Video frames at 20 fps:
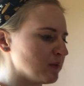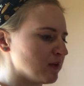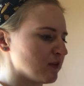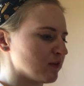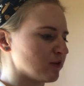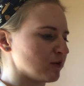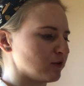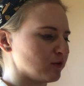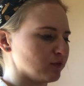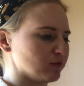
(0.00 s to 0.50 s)

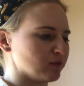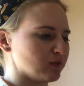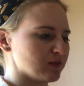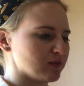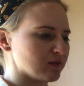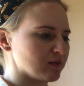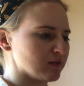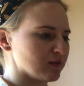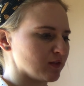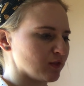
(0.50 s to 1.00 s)
So
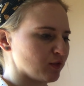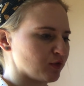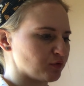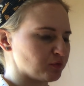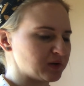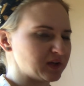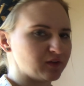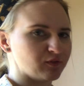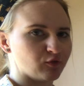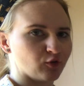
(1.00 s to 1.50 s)
this is in
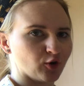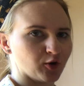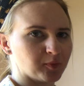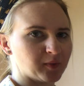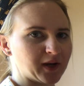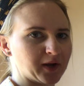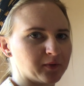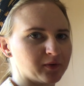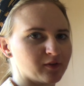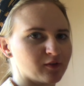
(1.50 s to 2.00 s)
3/4,
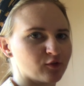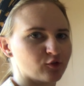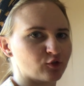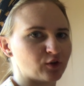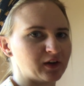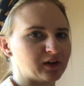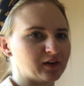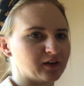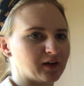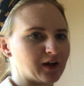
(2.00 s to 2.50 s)
but I would
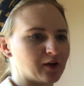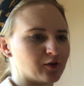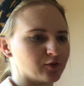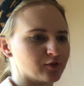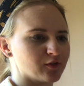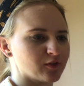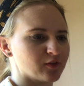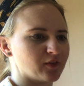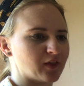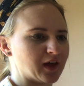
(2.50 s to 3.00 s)
straighten it out
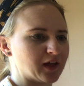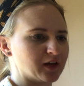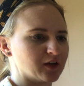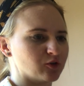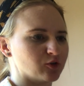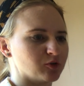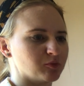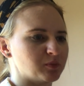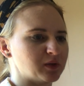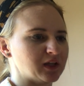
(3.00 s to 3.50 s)
so that it
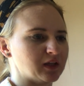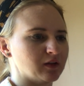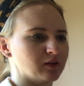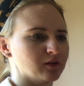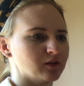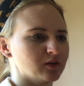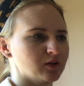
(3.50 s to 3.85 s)
would be